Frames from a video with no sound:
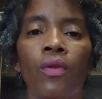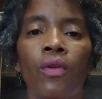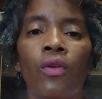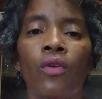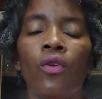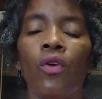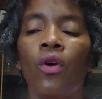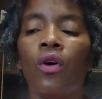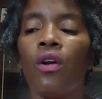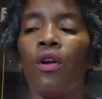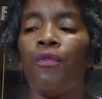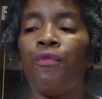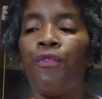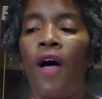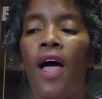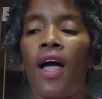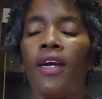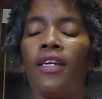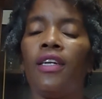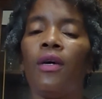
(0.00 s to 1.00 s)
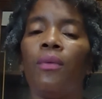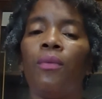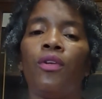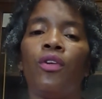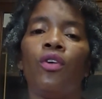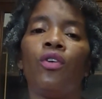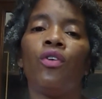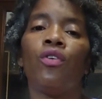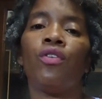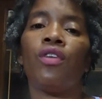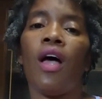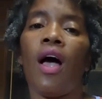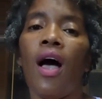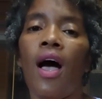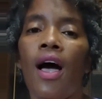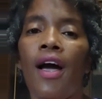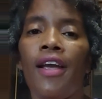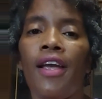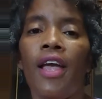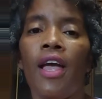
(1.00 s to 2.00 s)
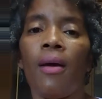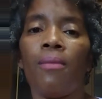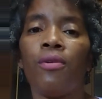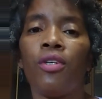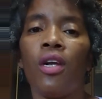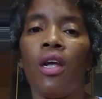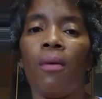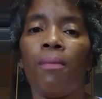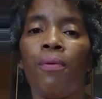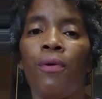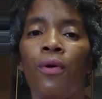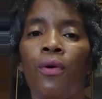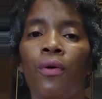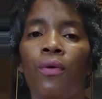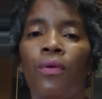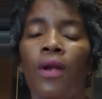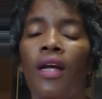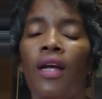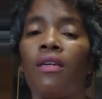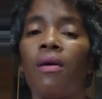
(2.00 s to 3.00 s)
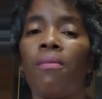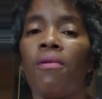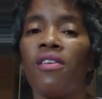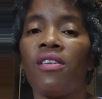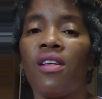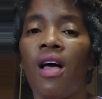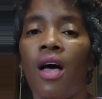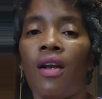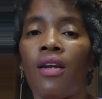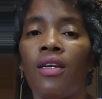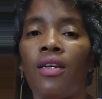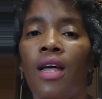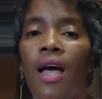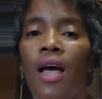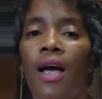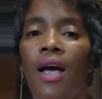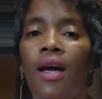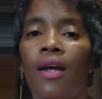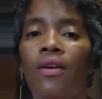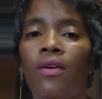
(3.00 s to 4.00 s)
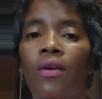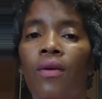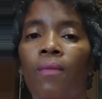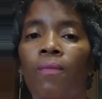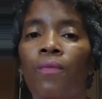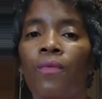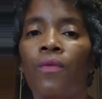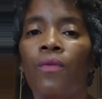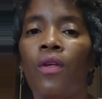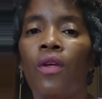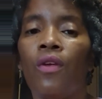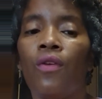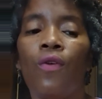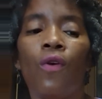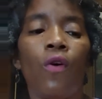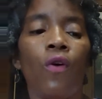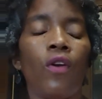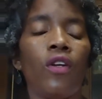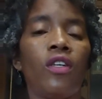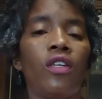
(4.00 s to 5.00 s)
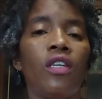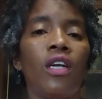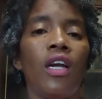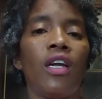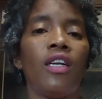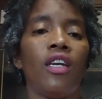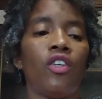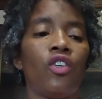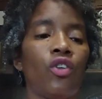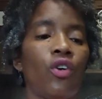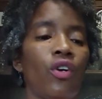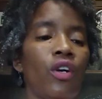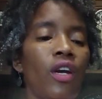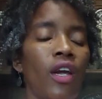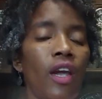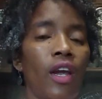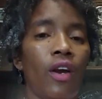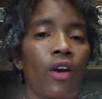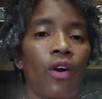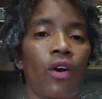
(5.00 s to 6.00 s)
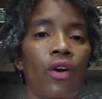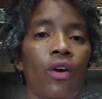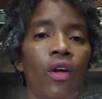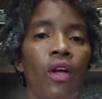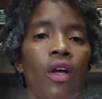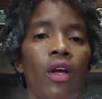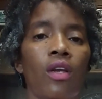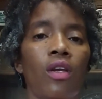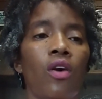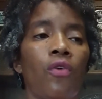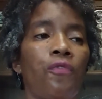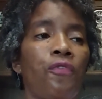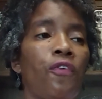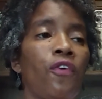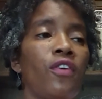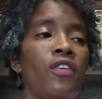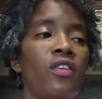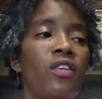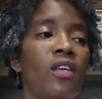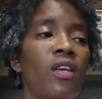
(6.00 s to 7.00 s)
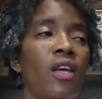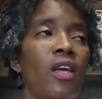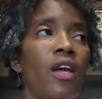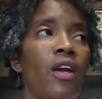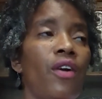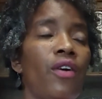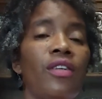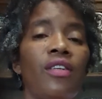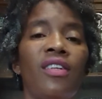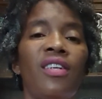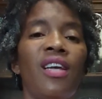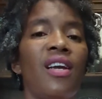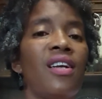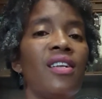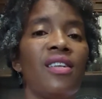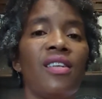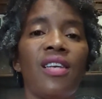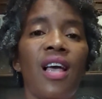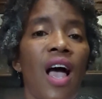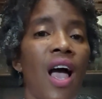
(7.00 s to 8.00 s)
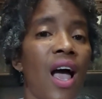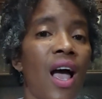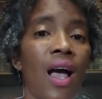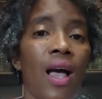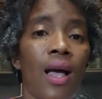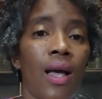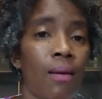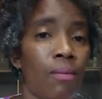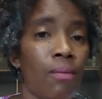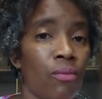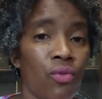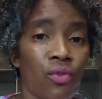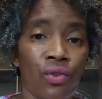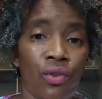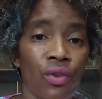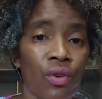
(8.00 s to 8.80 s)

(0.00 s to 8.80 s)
You're going to find that when you use a high amp shampoo like the Mazzani line, you're going to see that your hair, your 4C hair is 10 times